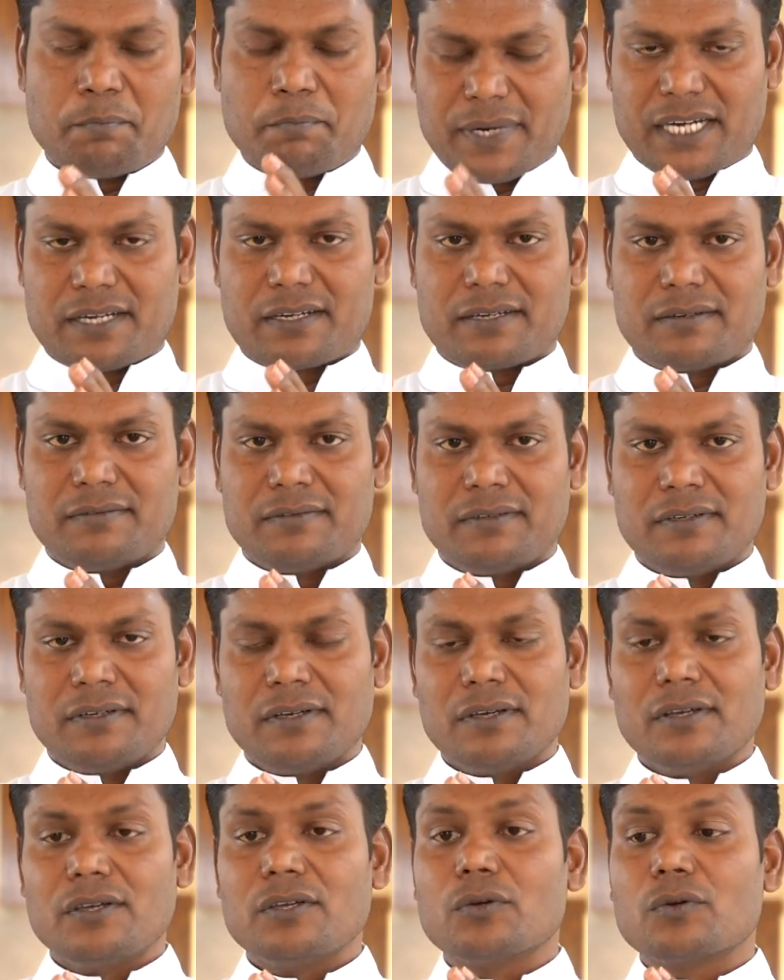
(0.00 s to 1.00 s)
but
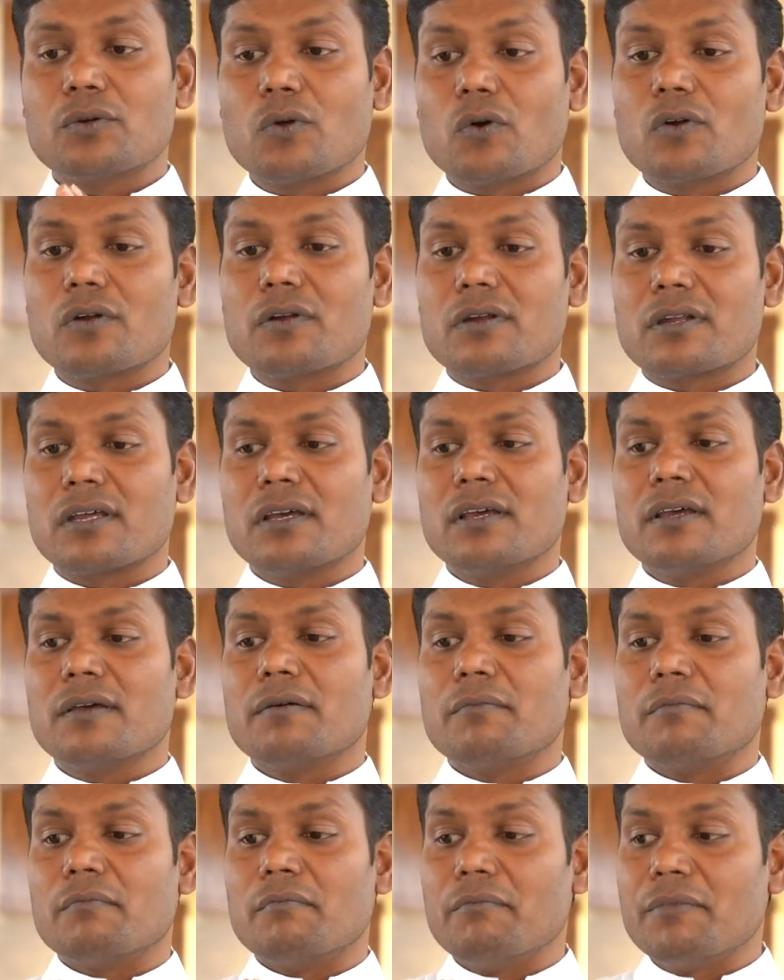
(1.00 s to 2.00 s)
you don't
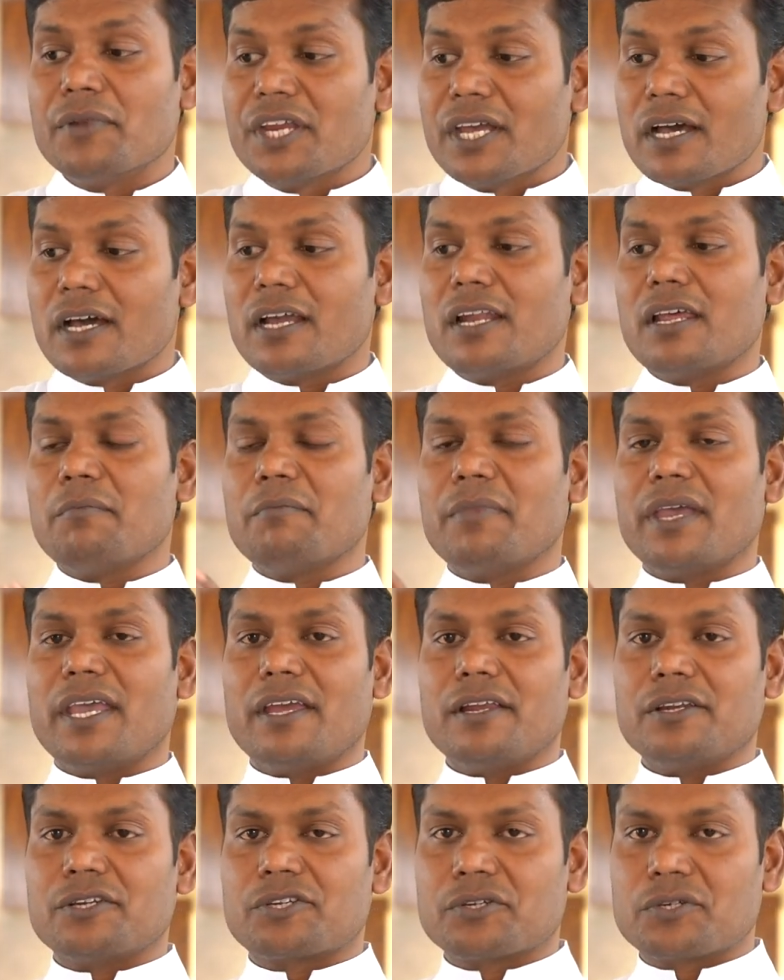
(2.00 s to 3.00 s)
really
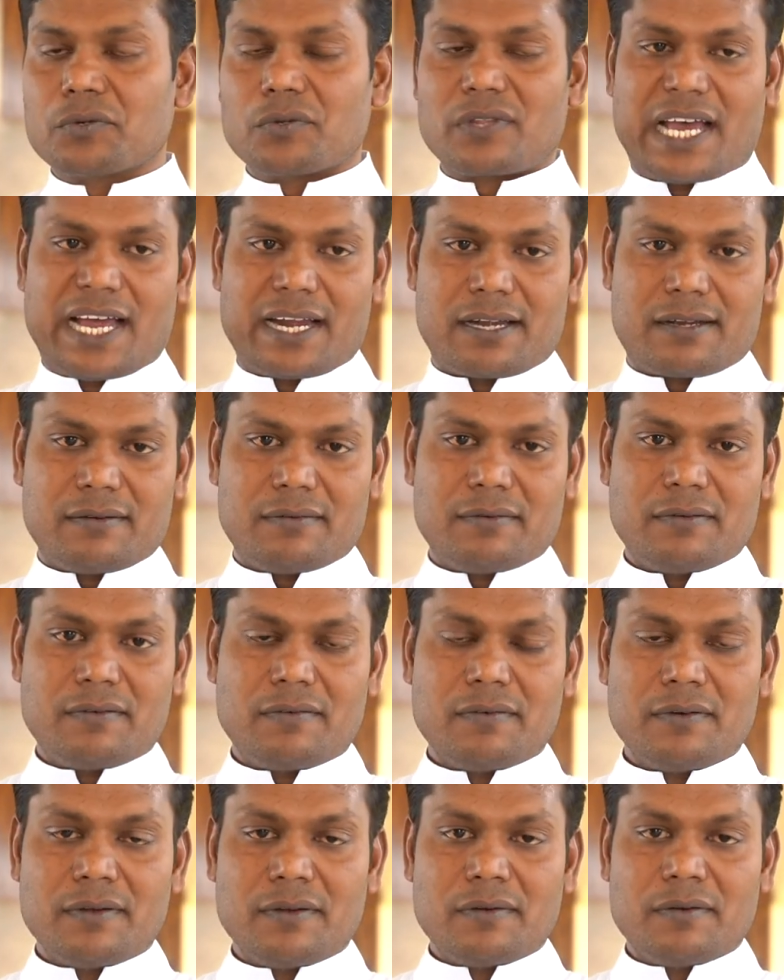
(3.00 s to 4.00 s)
mean to do that
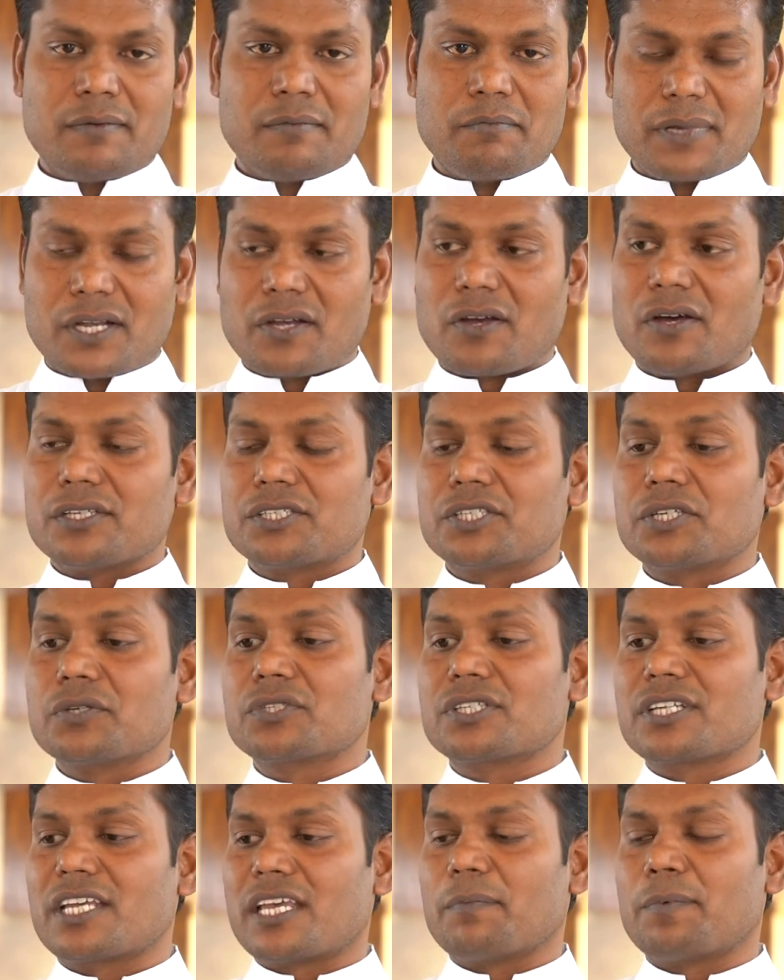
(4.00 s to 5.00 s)
because you
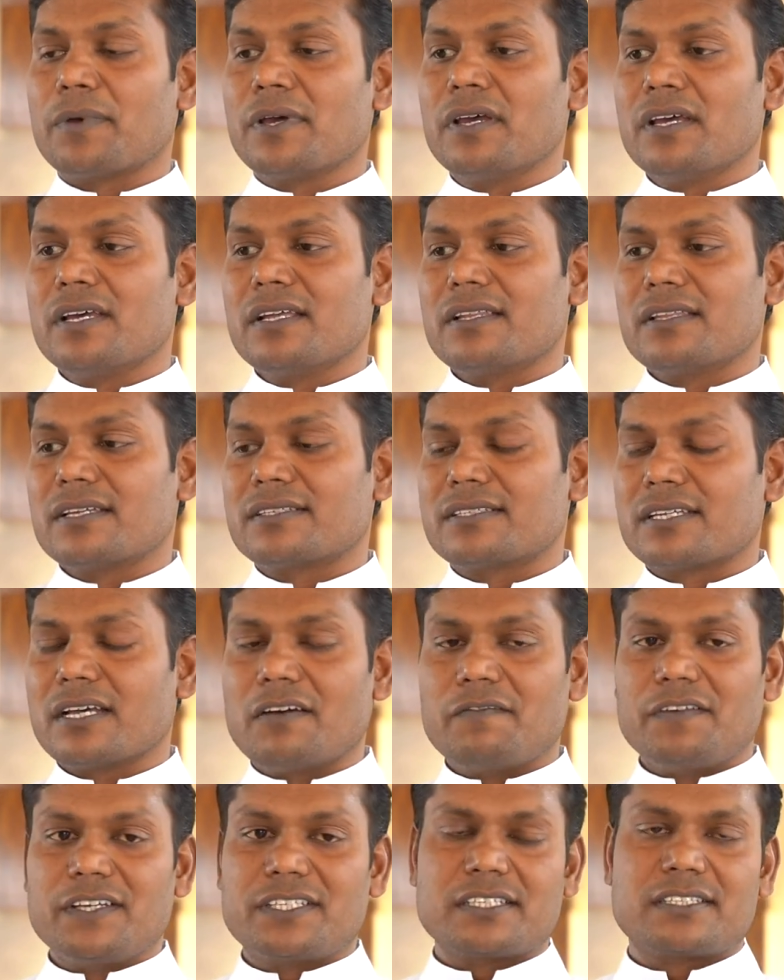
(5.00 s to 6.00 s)
skip the
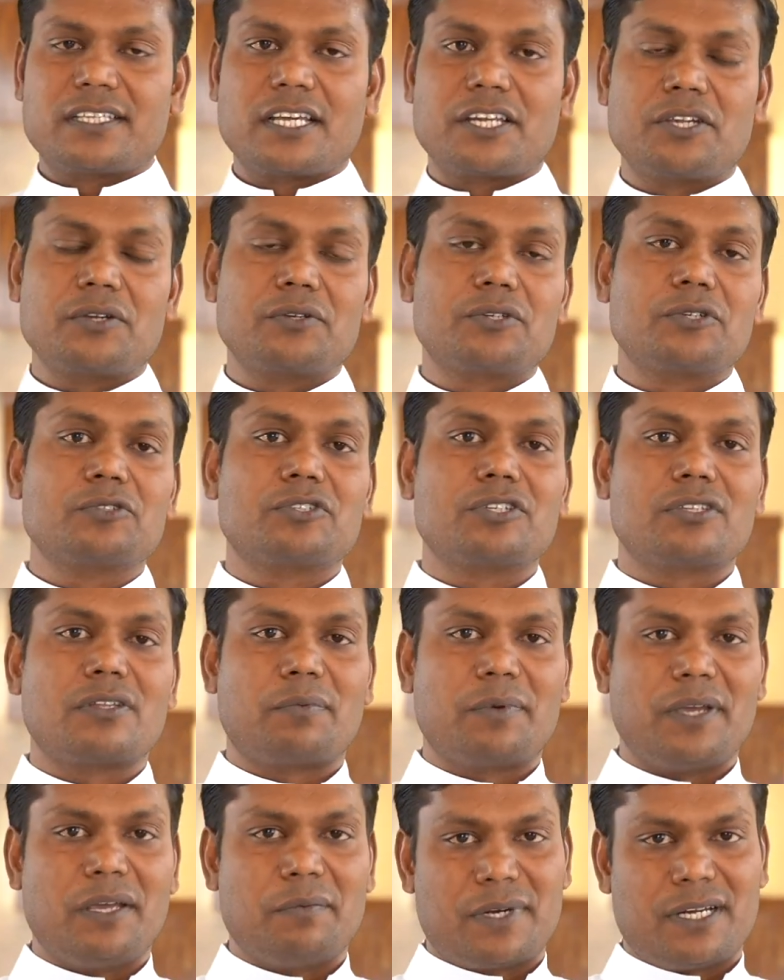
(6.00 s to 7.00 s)
services that you do to the
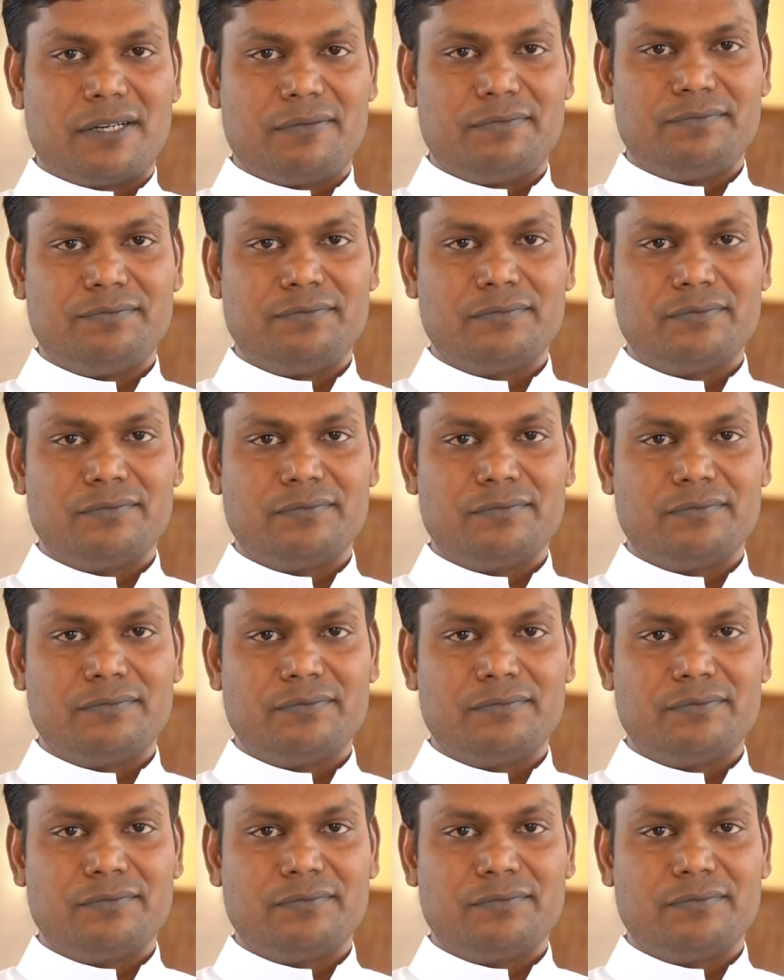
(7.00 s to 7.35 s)
people,